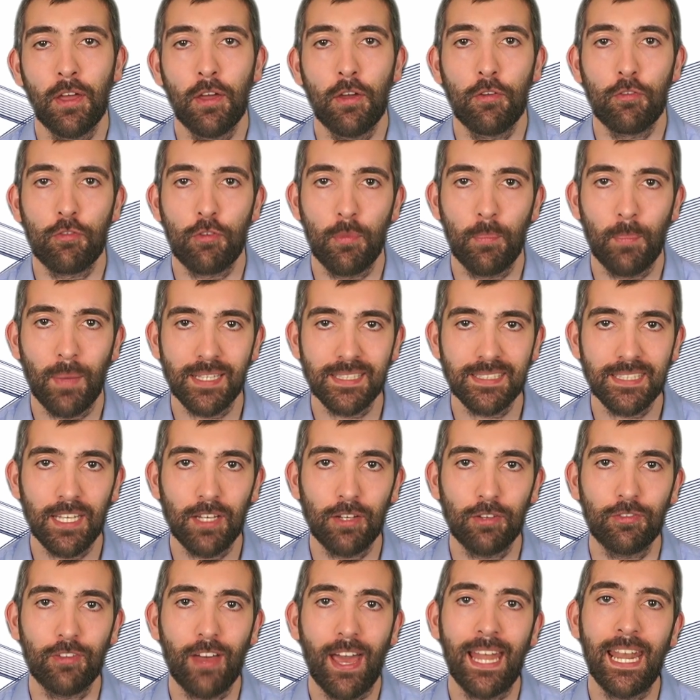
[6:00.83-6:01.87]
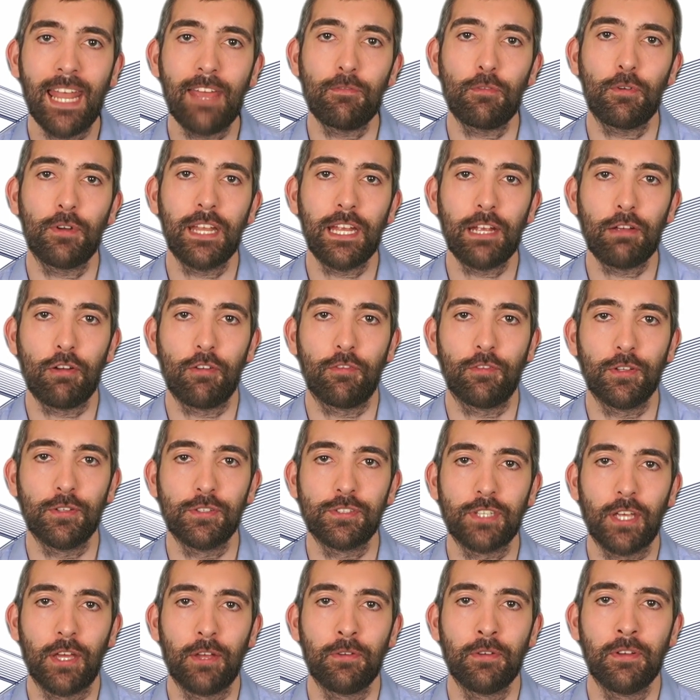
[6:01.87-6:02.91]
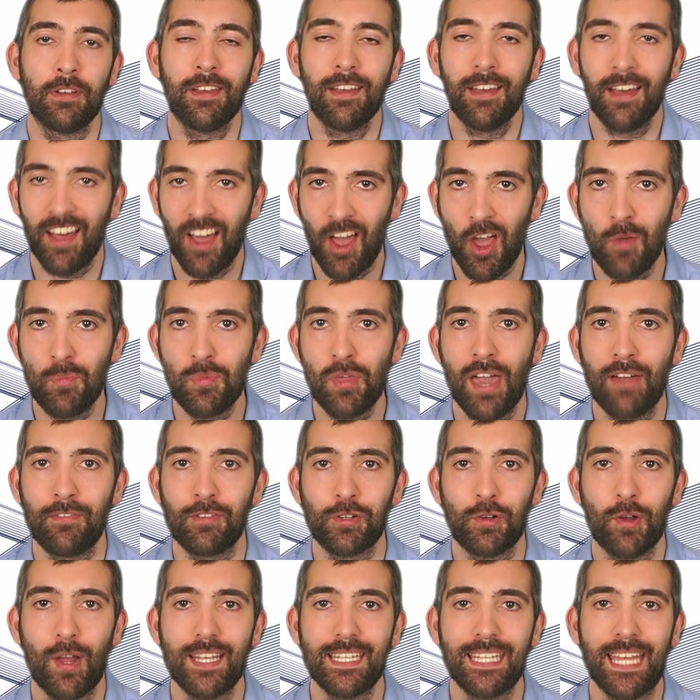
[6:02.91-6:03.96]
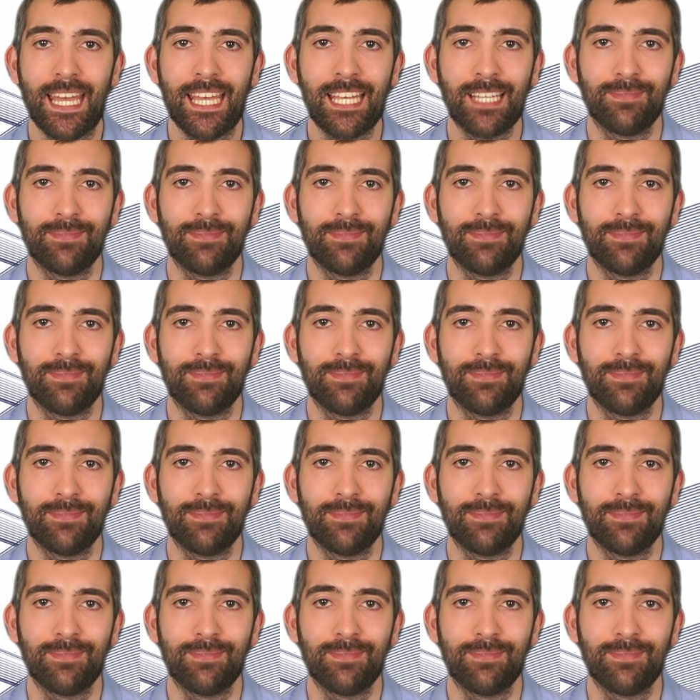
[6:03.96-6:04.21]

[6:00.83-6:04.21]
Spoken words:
from myself and everyone here at Fluso, I hope you have a great day.